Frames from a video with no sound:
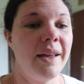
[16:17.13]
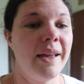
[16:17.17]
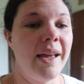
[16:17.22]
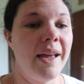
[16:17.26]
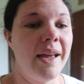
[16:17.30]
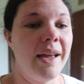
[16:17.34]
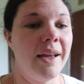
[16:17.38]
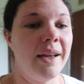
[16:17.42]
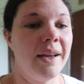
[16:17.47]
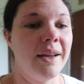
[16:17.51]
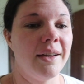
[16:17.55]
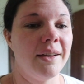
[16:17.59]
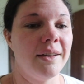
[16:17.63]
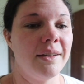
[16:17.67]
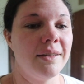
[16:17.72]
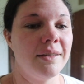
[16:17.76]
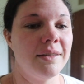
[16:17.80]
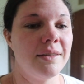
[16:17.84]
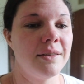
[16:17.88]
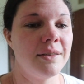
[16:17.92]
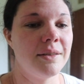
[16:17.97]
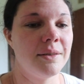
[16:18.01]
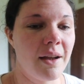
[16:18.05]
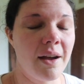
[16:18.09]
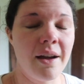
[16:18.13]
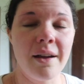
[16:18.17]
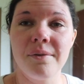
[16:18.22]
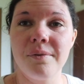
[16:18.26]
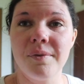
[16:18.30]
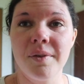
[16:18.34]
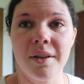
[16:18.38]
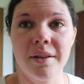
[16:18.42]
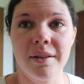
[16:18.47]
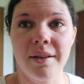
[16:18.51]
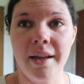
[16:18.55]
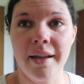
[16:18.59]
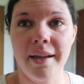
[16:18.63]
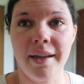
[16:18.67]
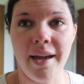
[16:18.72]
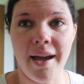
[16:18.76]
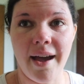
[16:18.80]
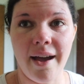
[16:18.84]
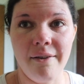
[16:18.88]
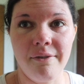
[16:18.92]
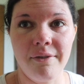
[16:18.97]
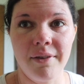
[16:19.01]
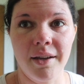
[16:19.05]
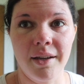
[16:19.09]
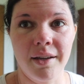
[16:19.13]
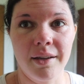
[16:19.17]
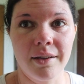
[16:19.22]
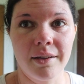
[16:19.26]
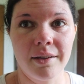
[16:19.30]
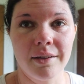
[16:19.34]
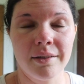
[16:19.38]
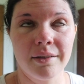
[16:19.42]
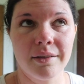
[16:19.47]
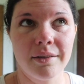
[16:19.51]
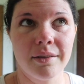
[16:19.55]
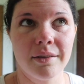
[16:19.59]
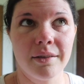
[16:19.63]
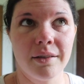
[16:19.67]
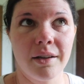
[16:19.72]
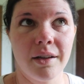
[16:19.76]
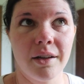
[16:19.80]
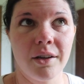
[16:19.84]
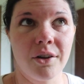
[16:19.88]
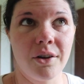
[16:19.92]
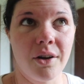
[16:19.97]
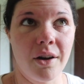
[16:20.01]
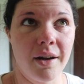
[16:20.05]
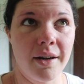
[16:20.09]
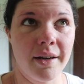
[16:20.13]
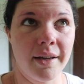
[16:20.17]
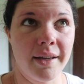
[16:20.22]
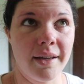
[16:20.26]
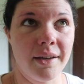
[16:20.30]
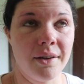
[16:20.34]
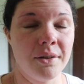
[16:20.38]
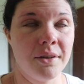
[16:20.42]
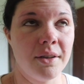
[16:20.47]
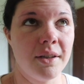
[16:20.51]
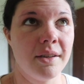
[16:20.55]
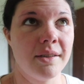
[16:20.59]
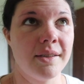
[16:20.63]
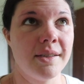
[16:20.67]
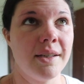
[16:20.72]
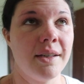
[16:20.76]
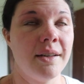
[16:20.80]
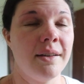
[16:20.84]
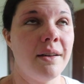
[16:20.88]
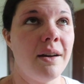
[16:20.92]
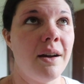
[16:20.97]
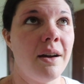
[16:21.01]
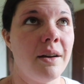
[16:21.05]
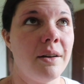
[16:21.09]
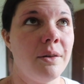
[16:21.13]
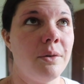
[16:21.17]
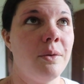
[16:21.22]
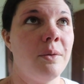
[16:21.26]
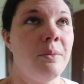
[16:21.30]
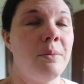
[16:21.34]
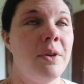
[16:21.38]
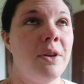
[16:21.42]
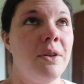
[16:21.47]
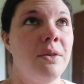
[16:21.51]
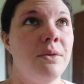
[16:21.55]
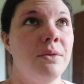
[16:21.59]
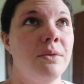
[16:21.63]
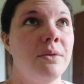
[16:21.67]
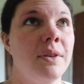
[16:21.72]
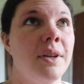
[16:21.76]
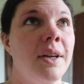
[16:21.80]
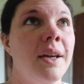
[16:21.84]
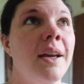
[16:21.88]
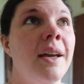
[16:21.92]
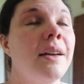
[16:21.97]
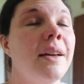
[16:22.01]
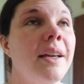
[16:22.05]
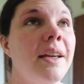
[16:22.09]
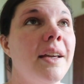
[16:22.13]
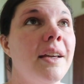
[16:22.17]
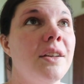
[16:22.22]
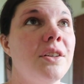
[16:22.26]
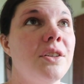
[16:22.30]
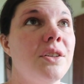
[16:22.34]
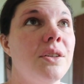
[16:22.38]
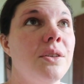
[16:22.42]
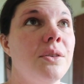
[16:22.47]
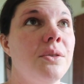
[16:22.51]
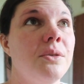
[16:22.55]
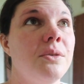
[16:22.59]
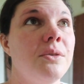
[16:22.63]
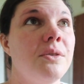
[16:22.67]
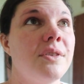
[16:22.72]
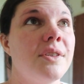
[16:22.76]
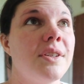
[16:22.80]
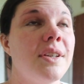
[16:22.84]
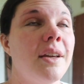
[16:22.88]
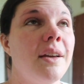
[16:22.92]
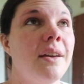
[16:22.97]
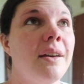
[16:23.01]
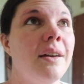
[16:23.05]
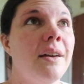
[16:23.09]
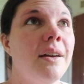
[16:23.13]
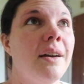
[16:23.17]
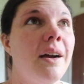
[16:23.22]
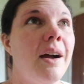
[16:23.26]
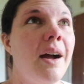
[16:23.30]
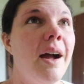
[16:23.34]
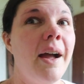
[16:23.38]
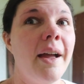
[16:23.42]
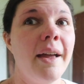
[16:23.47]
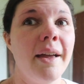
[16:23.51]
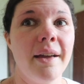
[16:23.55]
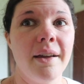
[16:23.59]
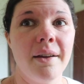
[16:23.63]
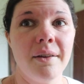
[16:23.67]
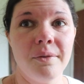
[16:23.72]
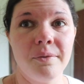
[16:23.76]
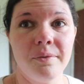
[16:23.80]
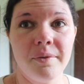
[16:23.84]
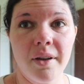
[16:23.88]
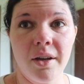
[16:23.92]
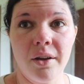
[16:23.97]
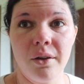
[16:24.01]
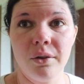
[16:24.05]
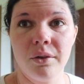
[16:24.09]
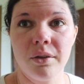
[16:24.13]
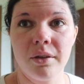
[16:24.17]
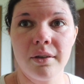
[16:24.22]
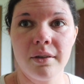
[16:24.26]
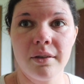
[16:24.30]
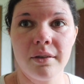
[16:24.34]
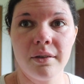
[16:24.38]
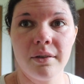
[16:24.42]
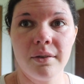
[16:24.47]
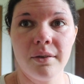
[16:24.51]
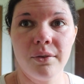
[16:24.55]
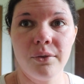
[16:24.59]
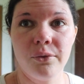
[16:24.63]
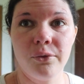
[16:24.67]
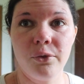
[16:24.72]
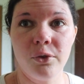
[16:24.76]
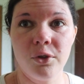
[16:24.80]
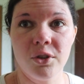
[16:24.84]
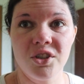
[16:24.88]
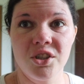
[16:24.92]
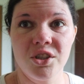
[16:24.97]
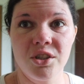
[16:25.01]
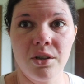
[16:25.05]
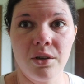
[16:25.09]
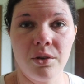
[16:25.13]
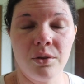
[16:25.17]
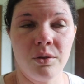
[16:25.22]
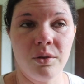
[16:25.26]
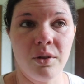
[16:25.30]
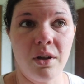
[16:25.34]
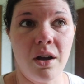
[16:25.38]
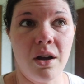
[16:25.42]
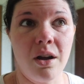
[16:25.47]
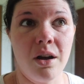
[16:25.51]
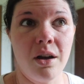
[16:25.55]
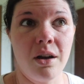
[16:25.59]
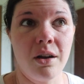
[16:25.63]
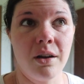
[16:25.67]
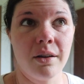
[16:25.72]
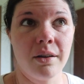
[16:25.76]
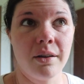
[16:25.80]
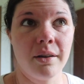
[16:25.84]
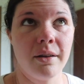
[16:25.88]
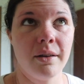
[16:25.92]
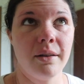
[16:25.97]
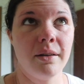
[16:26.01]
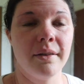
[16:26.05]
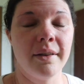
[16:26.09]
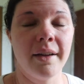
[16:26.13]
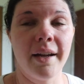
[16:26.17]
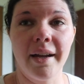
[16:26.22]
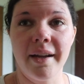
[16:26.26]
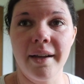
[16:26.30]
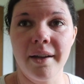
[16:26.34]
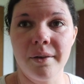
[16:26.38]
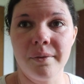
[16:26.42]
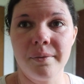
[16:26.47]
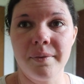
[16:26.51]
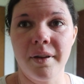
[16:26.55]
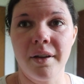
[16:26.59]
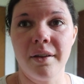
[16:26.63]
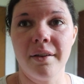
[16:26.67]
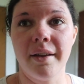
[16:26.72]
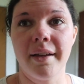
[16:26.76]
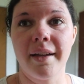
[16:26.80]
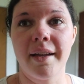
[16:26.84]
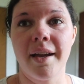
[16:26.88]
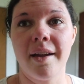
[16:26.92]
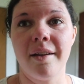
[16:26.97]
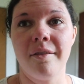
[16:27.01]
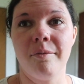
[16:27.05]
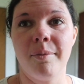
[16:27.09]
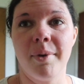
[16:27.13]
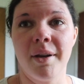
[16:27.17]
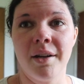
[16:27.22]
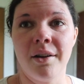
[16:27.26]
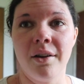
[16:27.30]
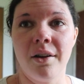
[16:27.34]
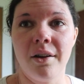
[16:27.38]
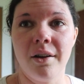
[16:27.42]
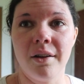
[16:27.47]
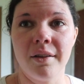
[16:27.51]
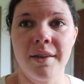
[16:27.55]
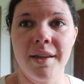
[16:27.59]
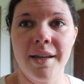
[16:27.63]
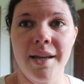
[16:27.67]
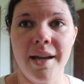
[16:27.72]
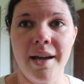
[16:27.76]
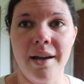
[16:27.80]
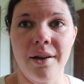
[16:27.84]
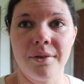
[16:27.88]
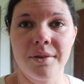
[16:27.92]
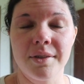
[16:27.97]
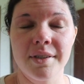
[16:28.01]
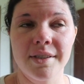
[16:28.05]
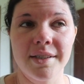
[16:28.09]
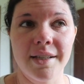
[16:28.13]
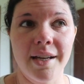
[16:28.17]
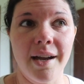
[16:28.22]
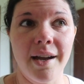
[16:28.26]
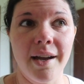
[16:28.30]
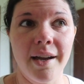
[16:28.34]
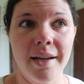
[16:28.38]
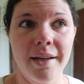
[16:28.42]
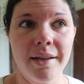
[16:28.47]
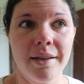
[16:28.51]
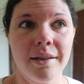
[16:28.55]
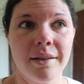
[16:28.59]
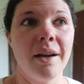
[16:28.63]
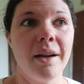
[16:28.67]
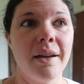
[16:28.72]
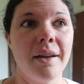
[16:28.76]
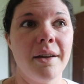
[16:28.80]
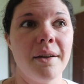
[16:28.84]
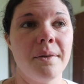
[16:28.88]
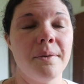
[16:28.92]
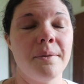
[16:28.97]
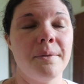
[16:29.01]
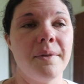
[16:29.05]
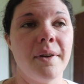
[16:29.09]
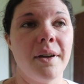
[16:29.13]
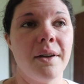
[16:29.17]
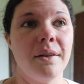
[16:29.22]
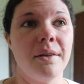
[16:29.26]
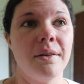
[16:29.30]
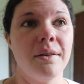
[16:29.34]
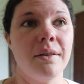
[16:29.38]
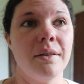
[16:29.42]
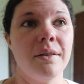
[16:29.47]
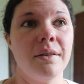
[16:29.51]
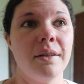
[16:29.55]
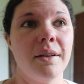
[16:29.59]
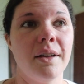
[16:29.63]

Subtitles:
And I feel like having chronic illness and autoimmune issues, I have felt for so long, I have felt like I've been on the outside. I have felt